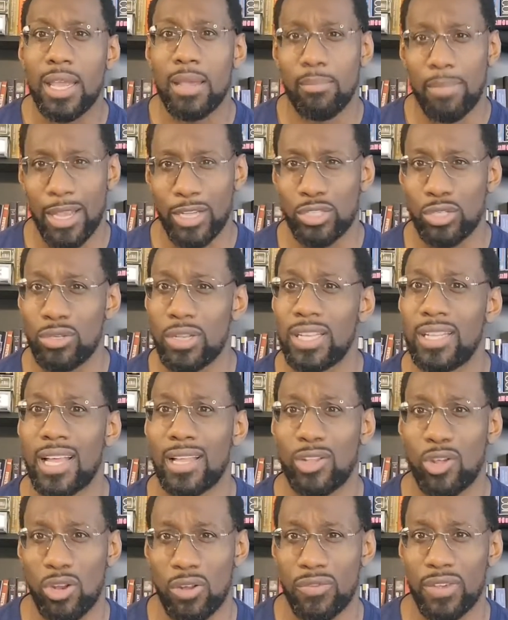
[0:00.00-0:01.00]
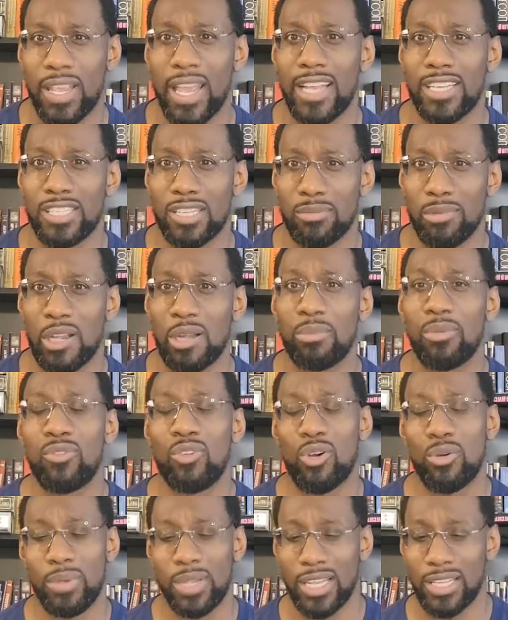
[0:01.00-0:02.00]
Make sure you hit that notification bell
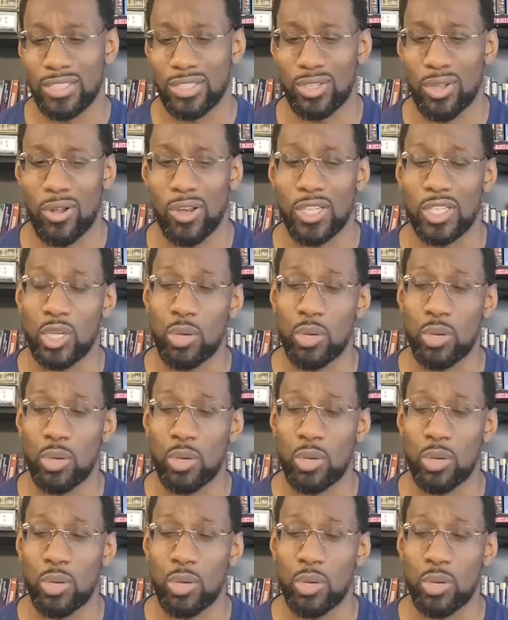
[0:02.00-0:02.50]
before we get started.